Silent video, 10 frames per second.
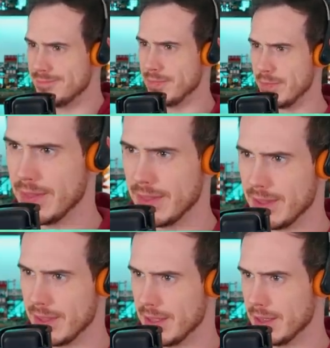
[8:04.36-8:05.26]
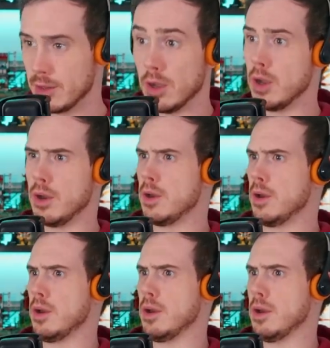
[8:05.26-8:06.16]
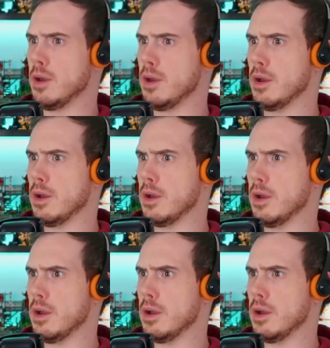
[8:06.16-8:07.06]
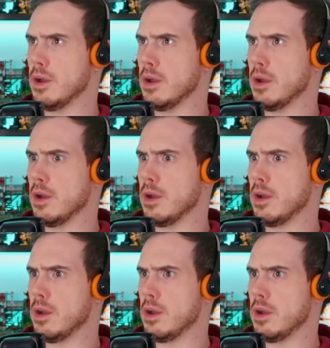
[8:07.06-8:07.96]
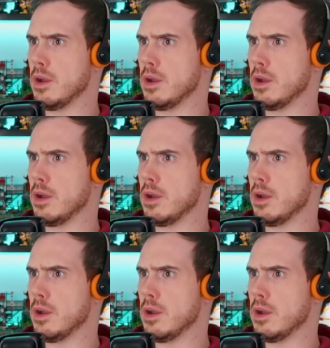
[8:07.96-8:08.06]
[no speech]